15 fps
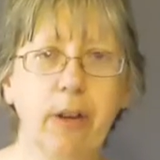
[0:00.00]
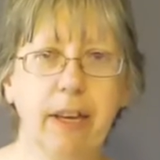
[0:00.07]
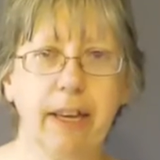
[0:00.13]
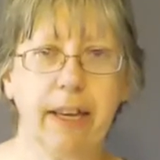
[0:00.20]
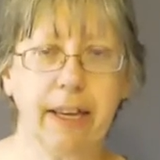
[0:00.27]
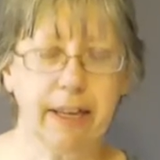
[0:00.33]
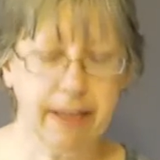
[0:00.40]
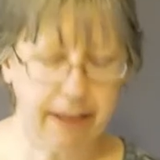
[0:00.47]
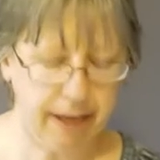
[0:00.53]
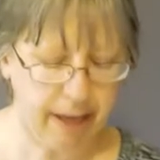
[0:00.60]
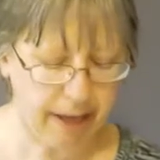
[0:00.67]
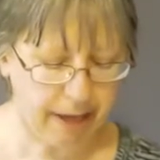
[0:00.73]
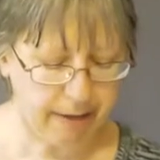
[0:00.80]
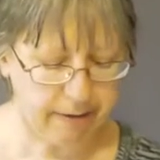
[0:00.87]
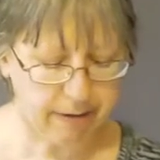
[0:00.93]
you need
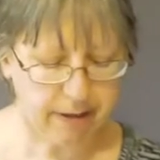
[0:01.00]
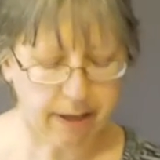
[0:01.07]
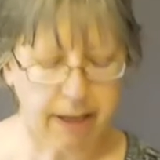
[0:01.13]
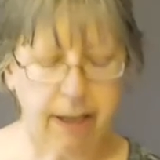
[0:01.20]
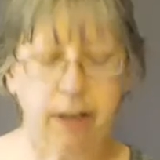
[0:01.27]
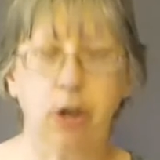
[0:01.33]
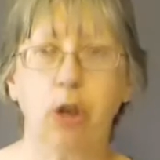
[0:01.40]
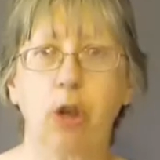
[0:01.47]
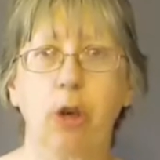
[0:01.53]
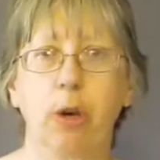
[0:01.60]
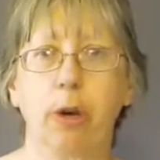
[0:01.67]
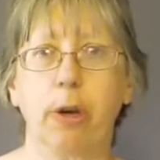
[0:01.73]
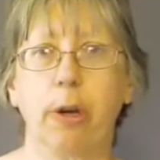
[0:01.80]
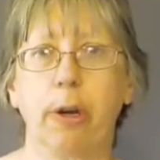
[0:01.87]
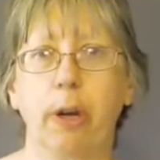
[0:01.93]
is to get
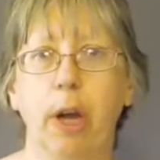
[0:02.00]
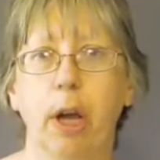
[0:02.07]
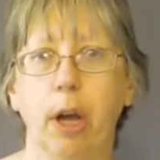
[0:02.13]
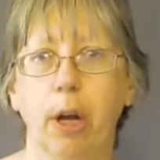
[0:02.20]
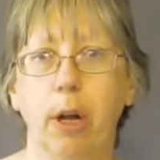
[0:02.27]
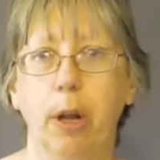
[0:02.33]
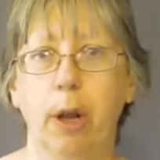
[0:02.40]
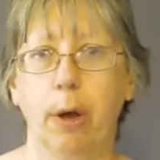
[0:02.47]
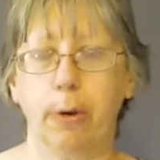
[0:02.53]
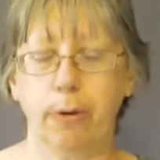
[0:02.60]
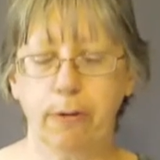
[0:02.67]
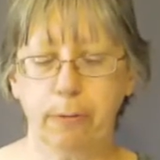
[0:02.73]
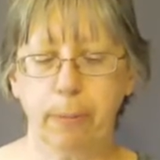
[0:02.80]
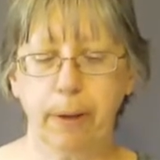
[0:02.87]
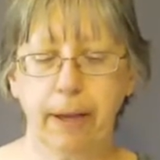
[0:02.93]
your
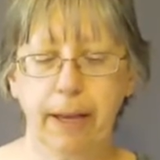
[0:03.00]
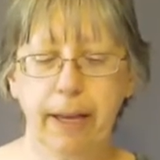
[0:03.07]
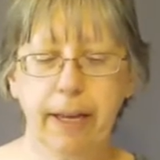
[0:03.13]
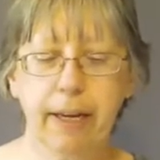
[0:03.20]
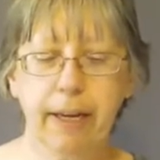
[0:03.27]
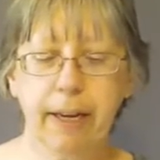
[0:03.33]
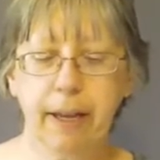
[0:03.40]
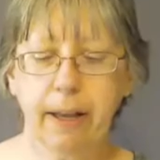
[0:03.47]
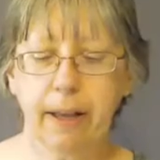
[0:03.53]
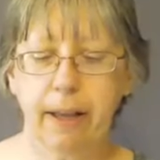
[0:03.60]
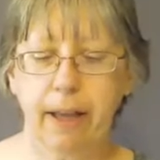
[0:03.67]
clothespin